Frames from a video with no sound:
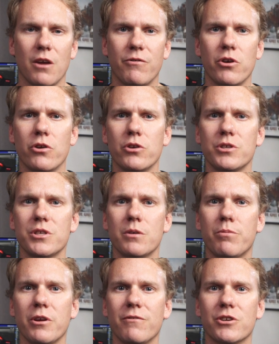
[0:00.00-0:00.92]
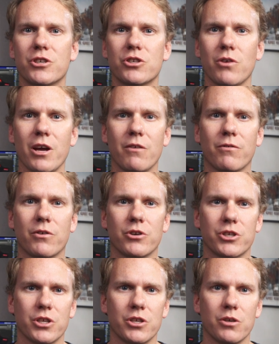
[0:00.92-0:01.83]
If you're using a previous trial
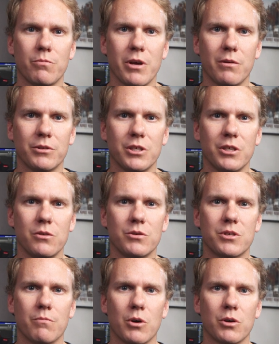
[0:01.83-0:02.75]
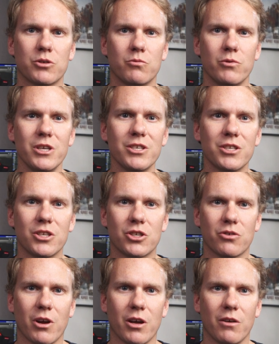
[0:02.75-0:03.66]
version, you'll be able to use the most recent
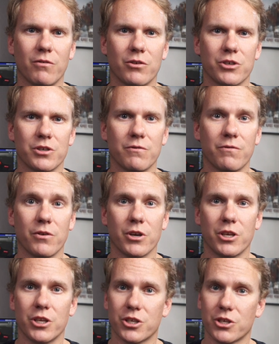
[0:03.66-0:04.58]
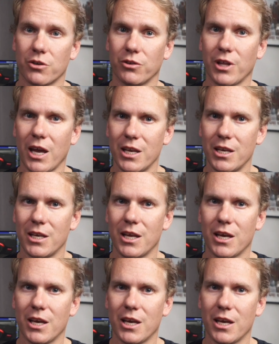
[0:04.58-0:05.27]
trial version for an additional 90